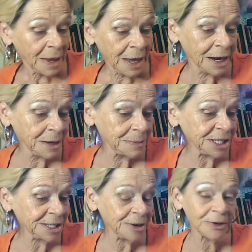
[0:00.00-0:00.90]
And I'm
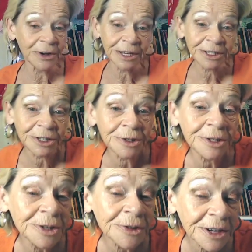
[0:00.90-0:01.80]
just going to,
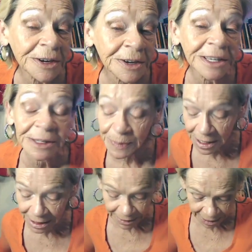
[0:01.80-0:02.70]
so there is
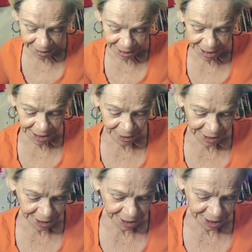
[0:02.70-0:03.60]
my look. I'm just
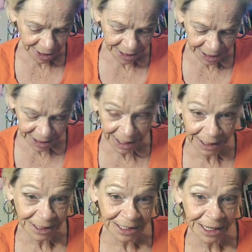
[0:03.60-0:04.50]
going to darken
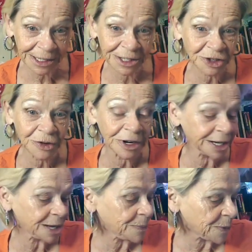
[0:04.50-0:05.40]
that sage
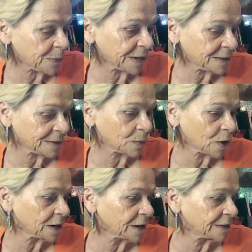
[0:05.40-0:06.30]
green up a bit, the
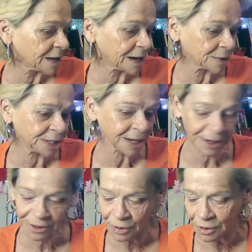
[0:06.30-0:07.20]
one on the
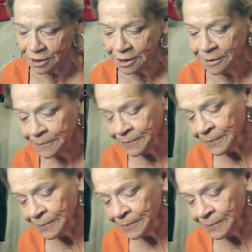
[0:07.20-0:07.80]
outside corner.